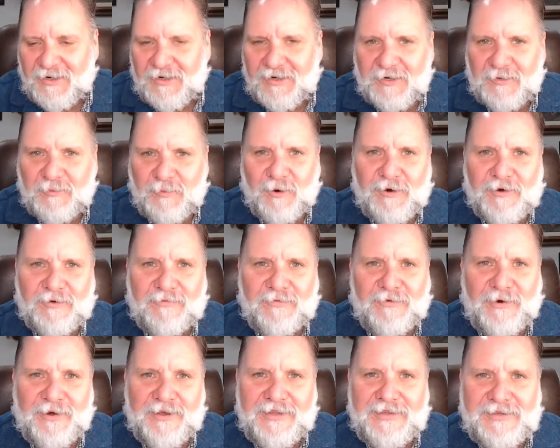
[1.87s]
Good morning,
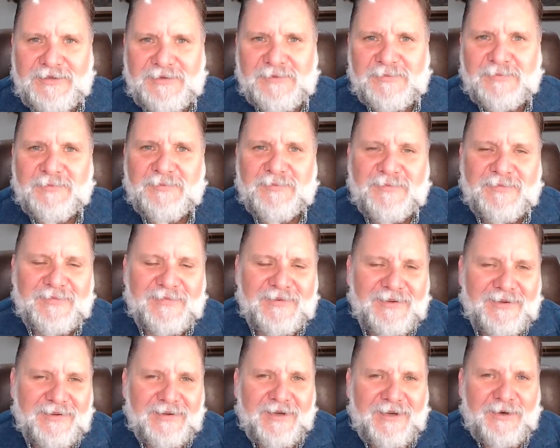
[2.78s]
friends.
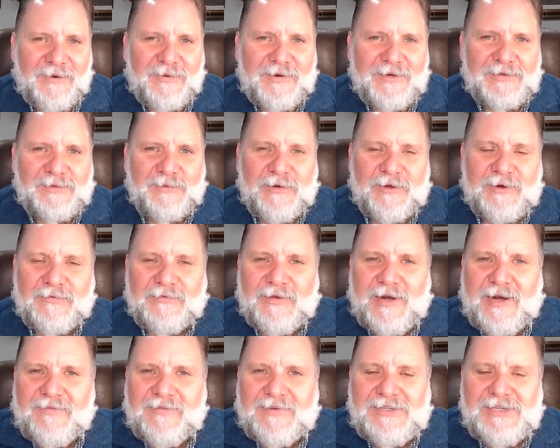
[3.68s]
Always
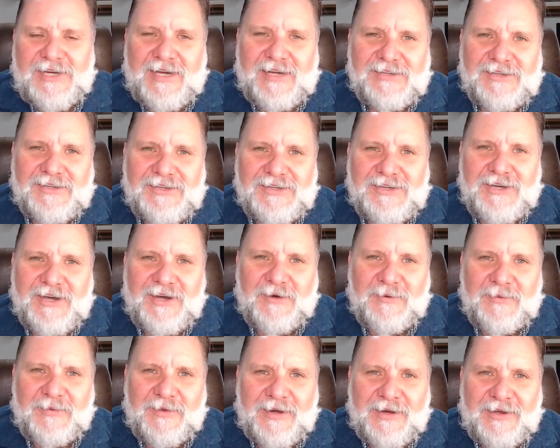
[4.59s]
wonderful to have a chance to
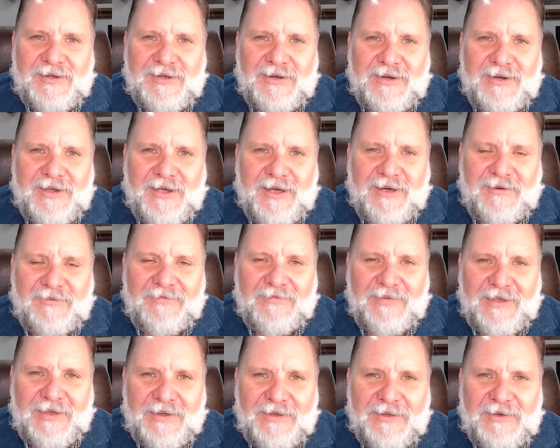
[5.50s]
share a bit of good
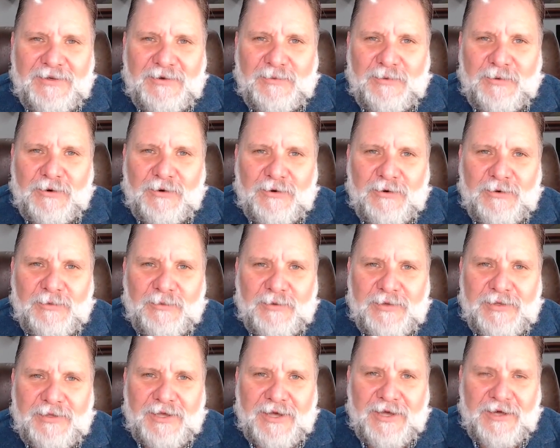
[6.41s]
coffee and good word
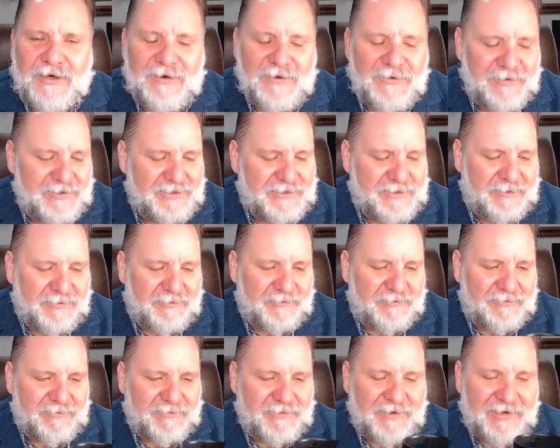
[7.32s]
with y'all. So
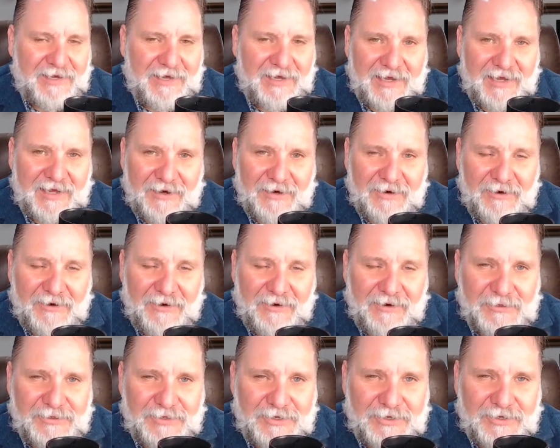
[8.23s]
I'm kicking
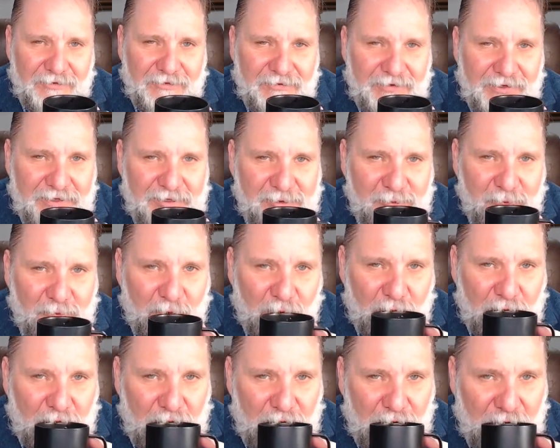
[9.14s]
this coffee this
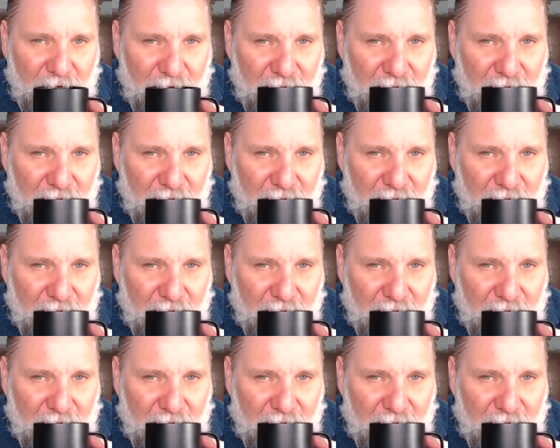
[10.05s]
morning.